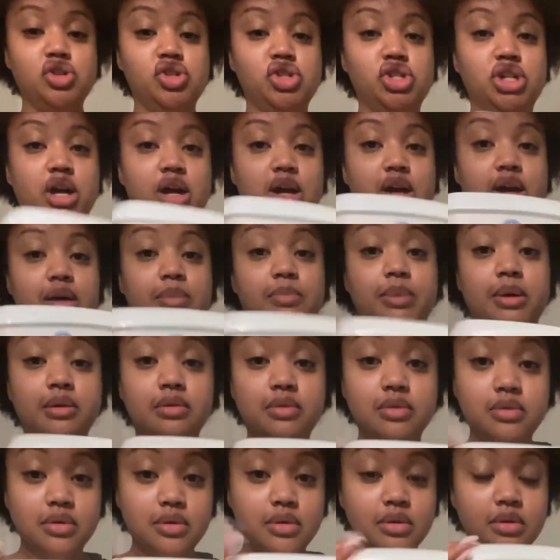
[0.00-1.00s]
tub
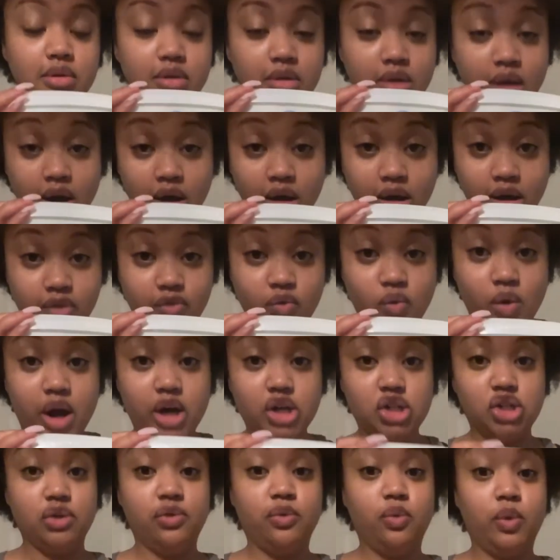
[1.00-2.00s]
of
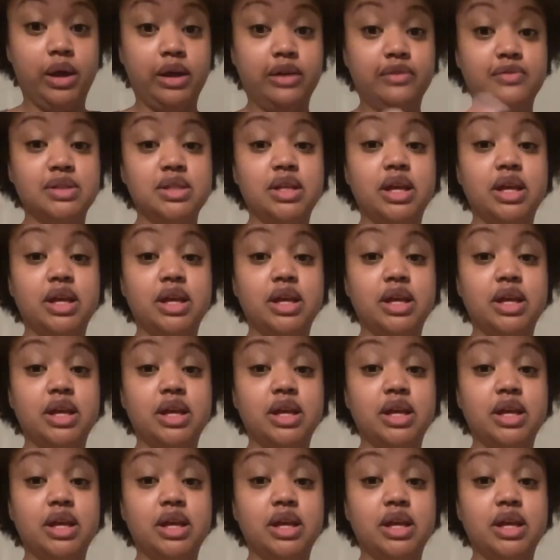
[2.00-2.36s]
washer fluids.